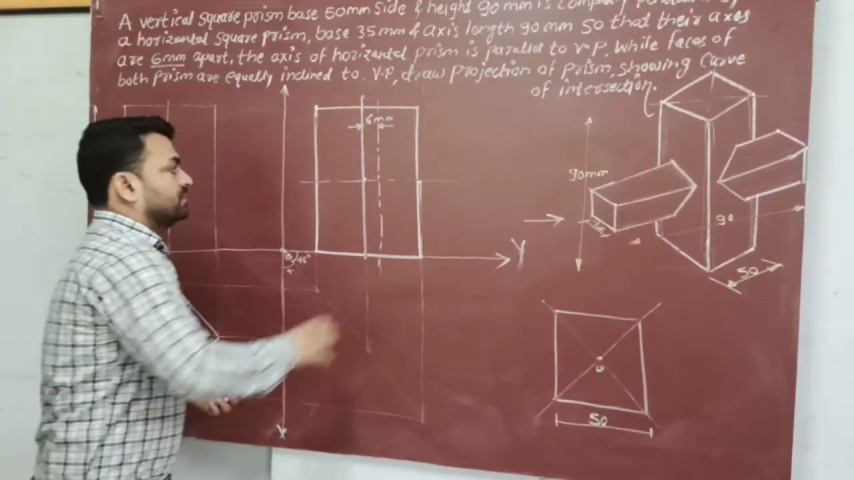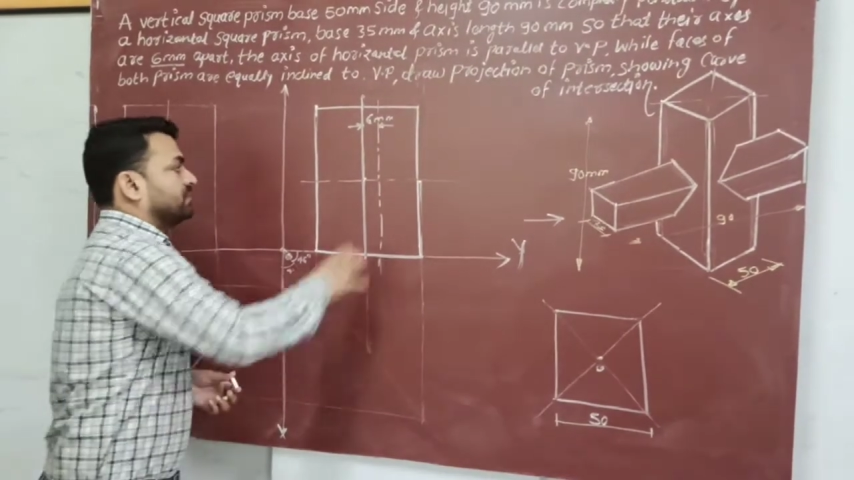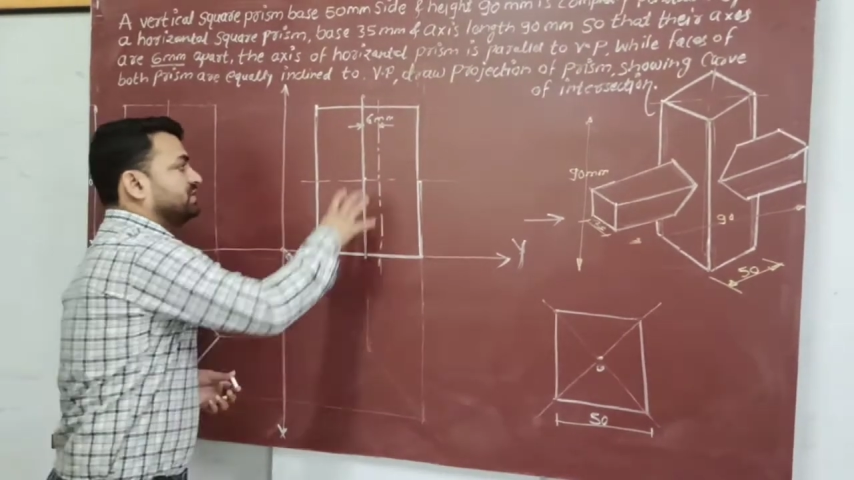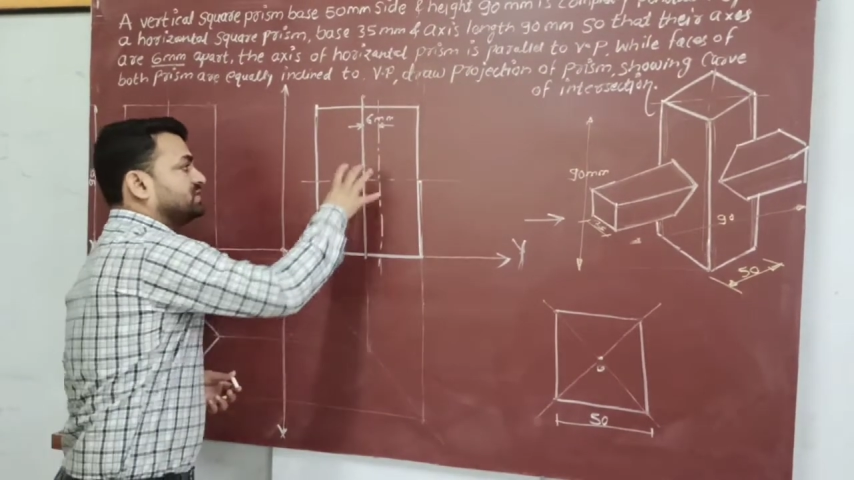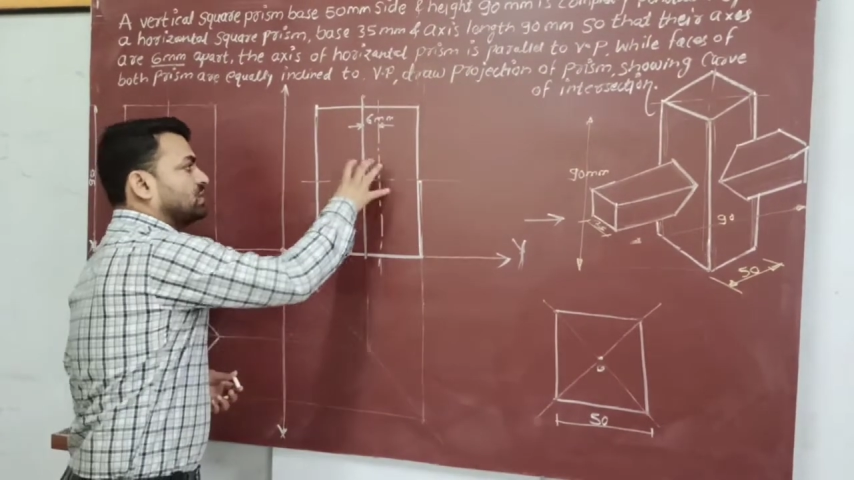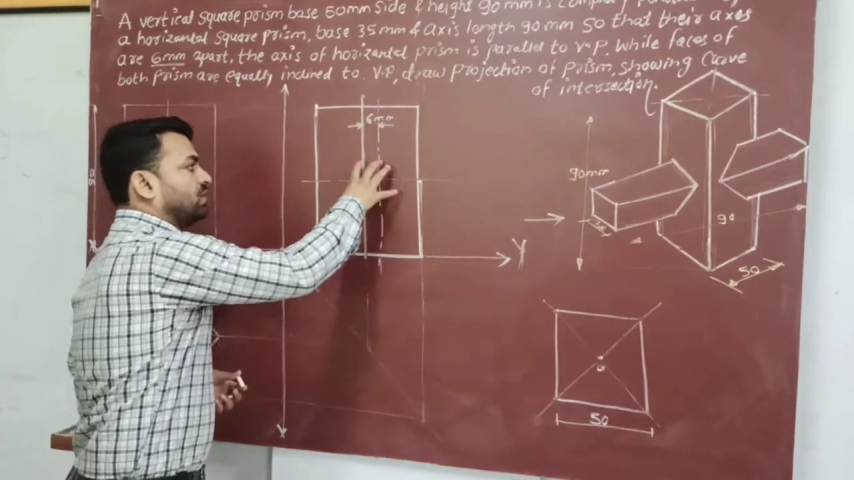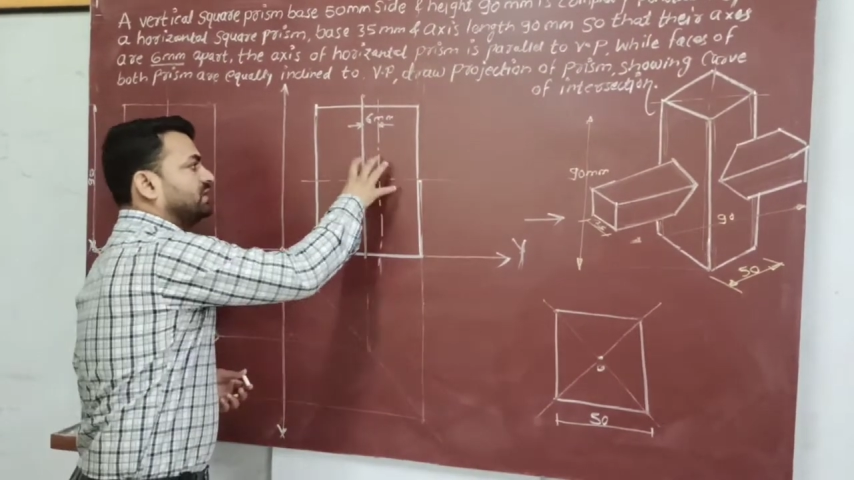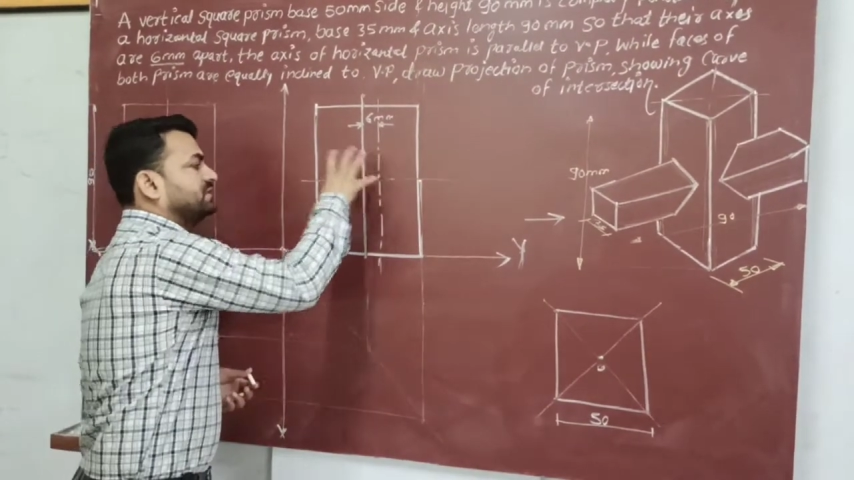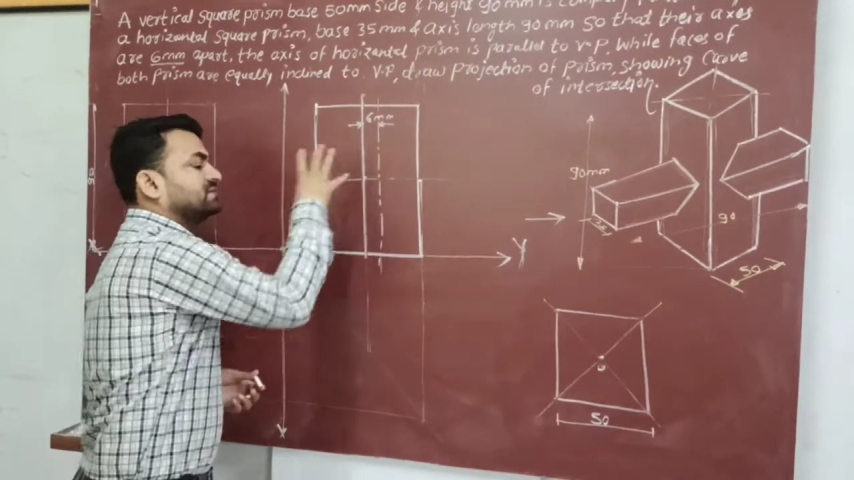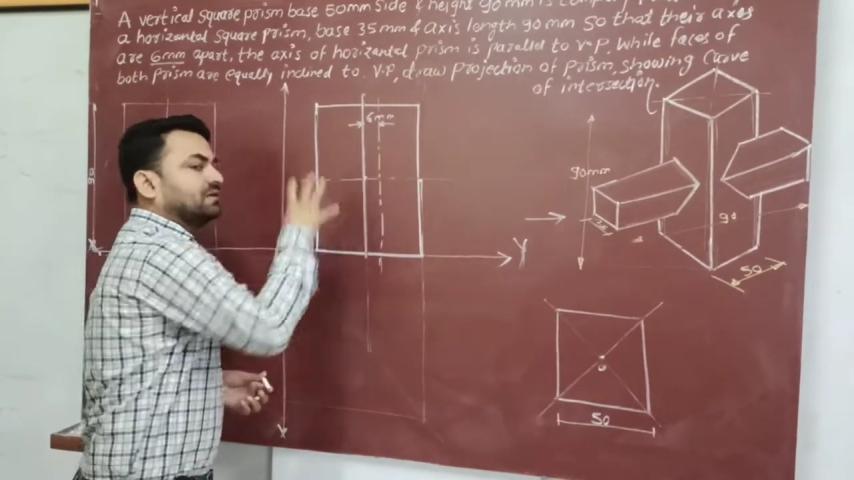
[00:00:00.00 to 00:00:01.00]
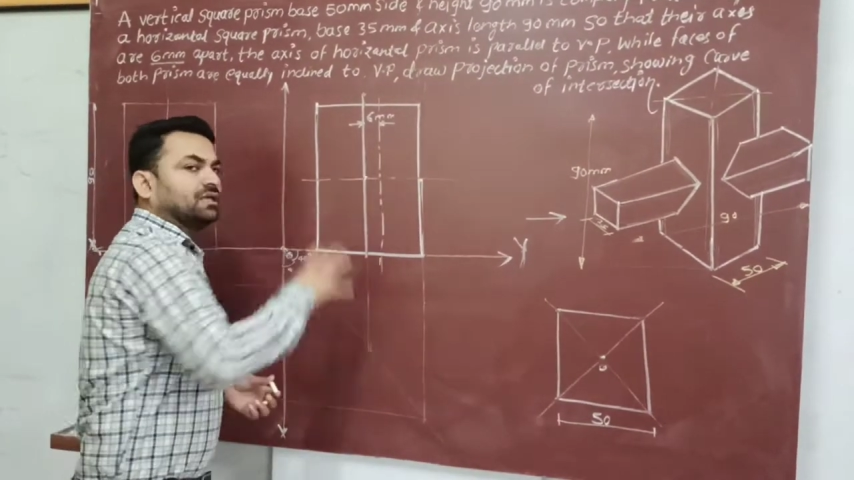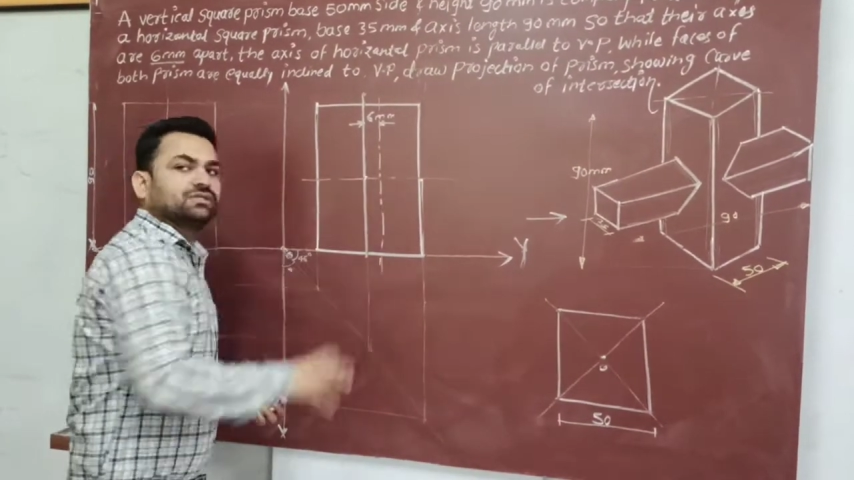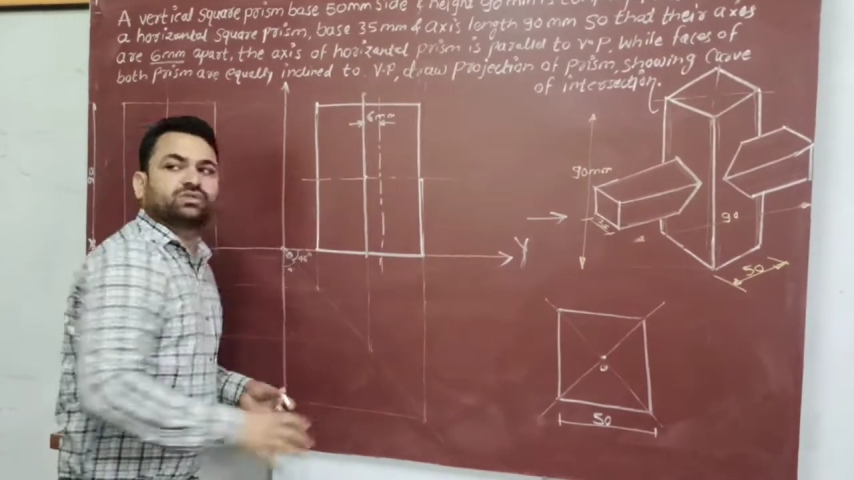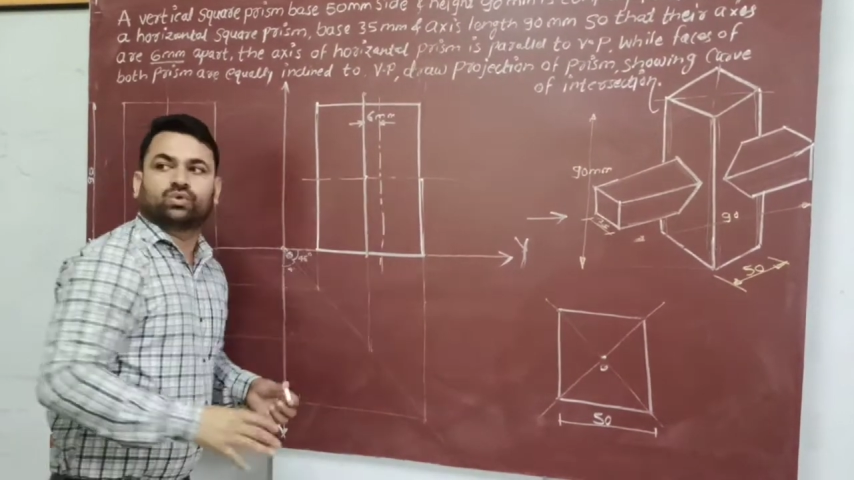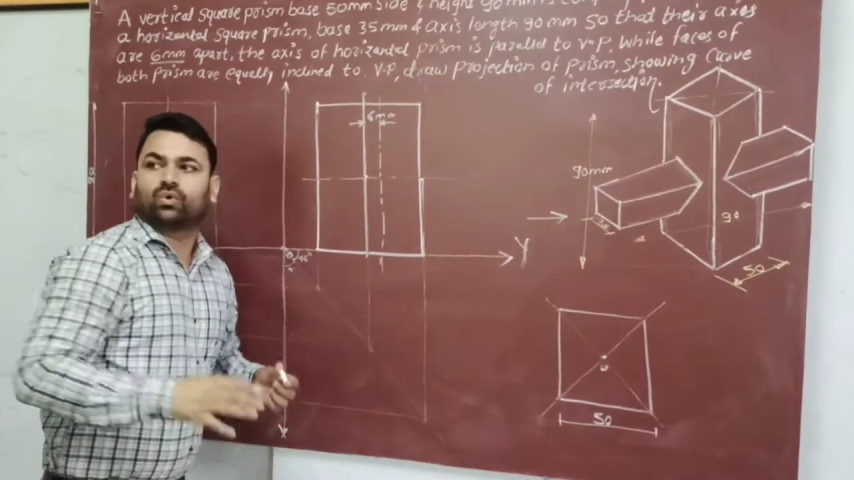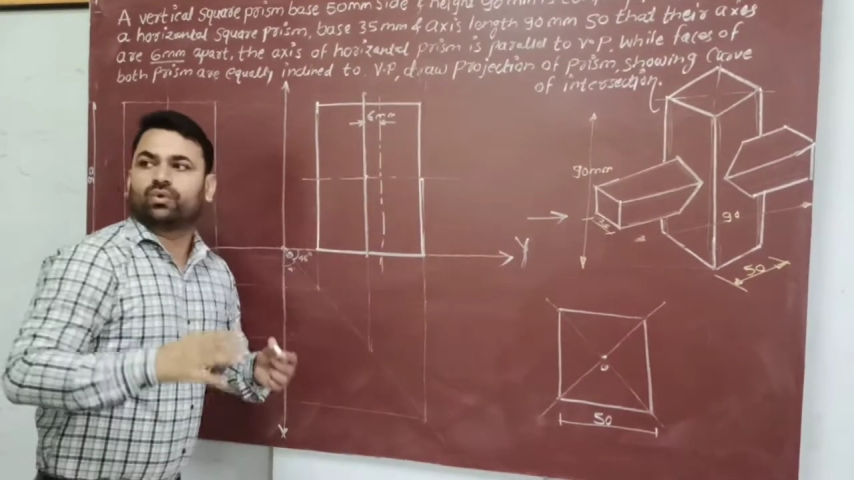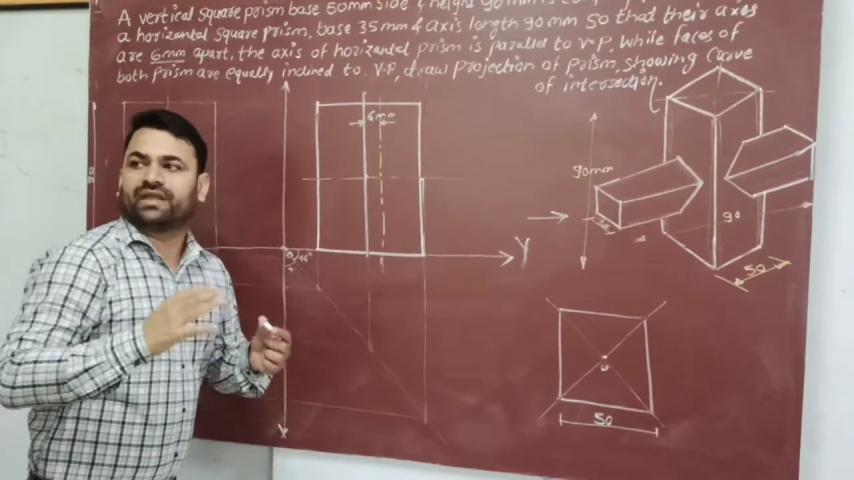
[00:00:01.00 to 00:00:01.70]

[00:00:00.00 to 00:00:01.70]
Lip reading: this solid is also